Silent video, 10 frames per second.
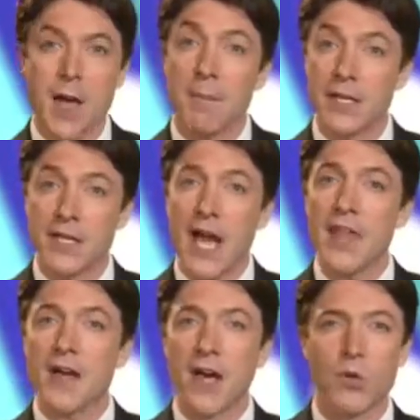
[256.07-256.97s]
but
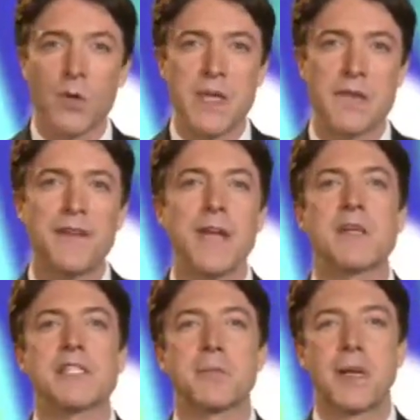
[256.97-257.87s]
neither would be the
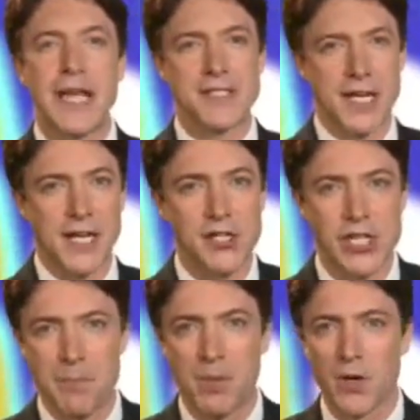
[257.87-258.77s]
famous plastic and
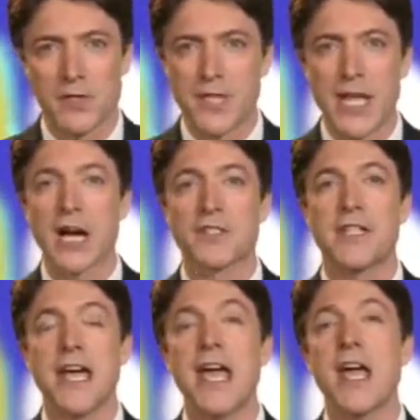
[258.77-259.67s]
chipboards they are
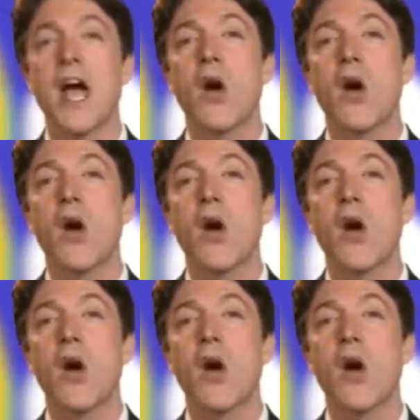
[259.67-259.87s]
today